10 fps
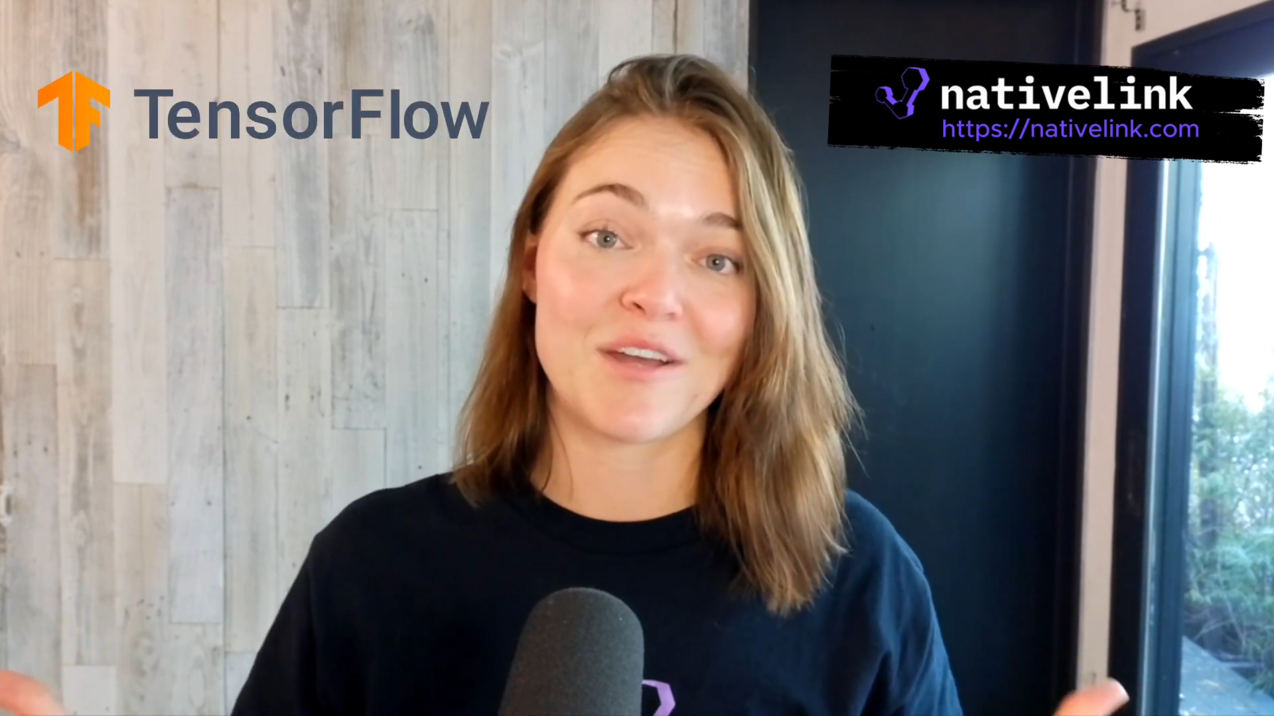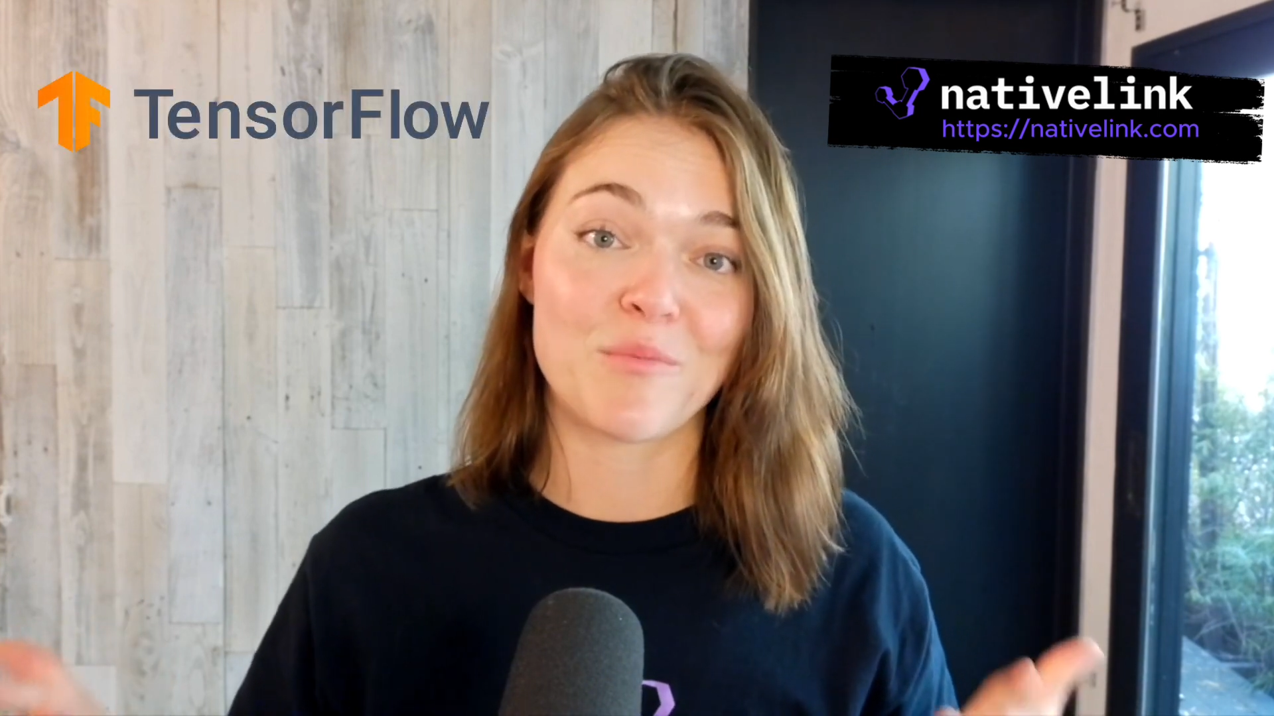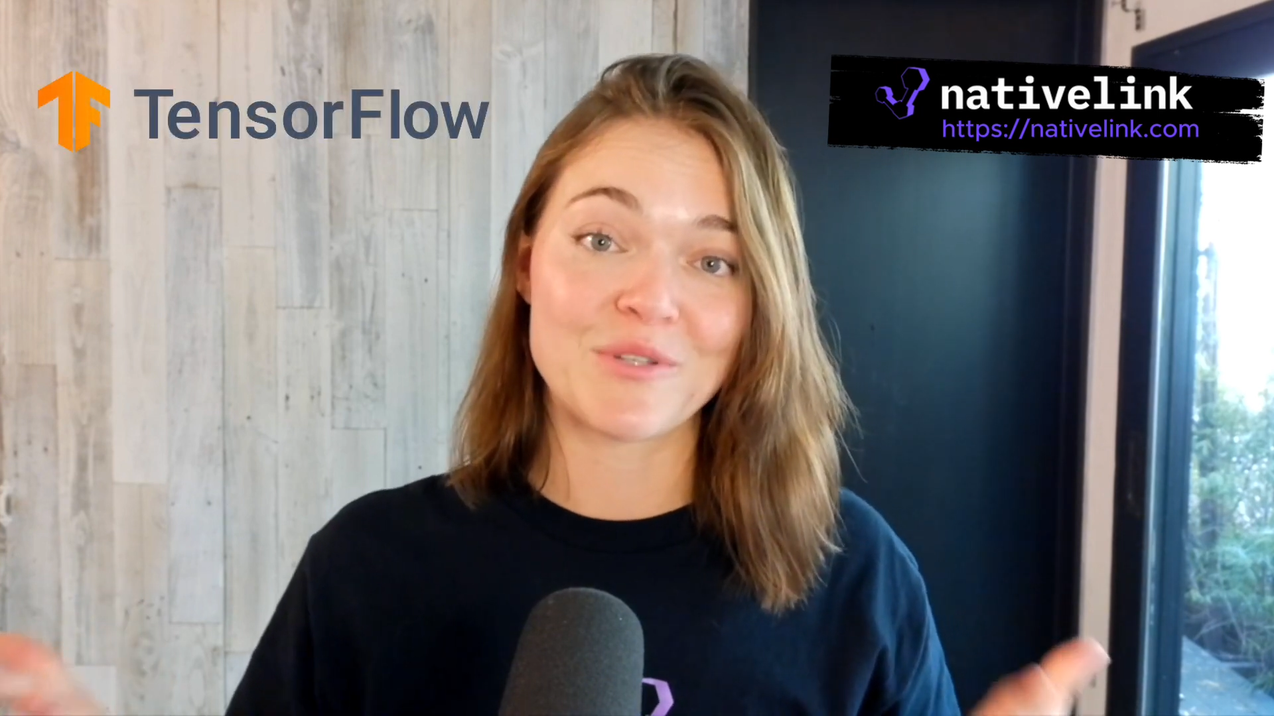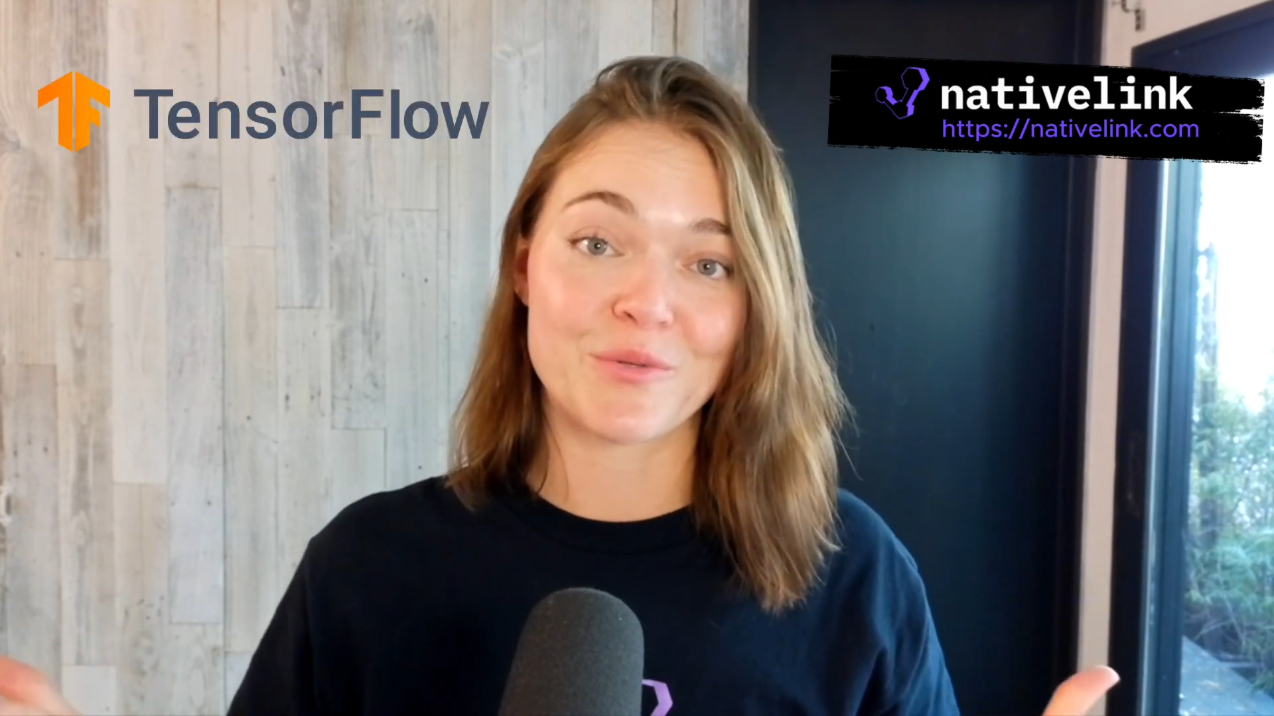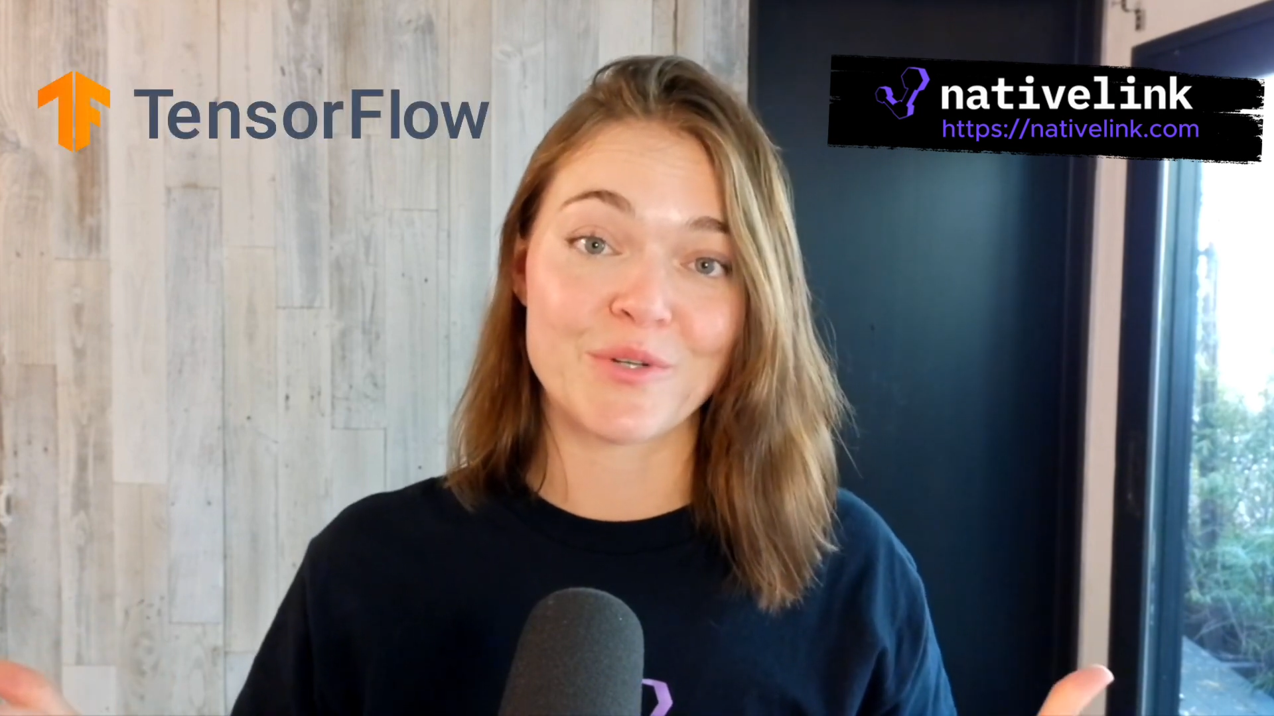
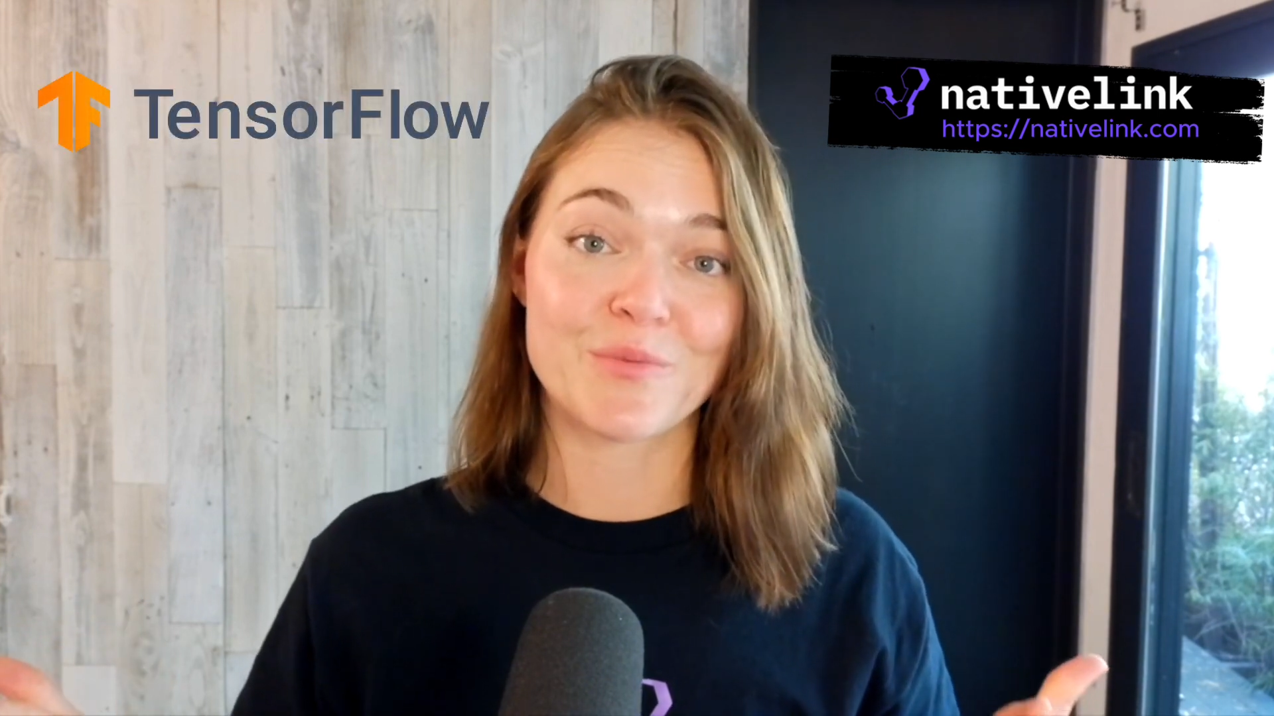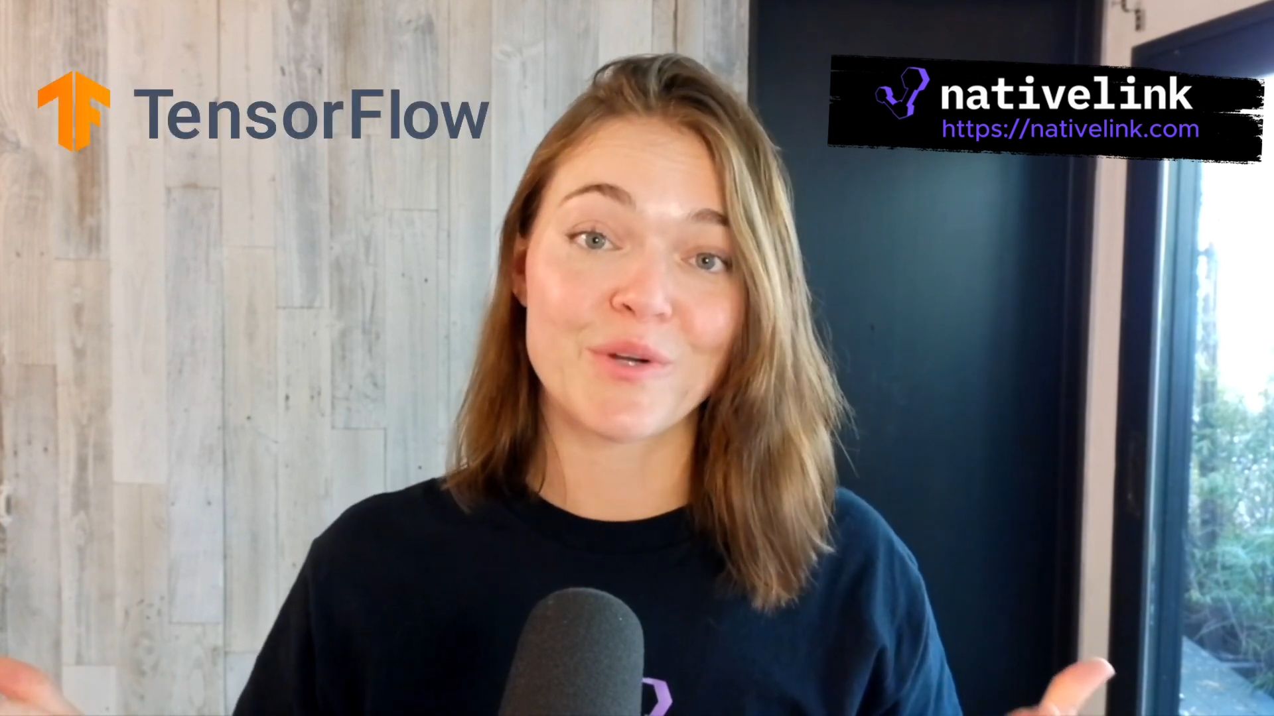open source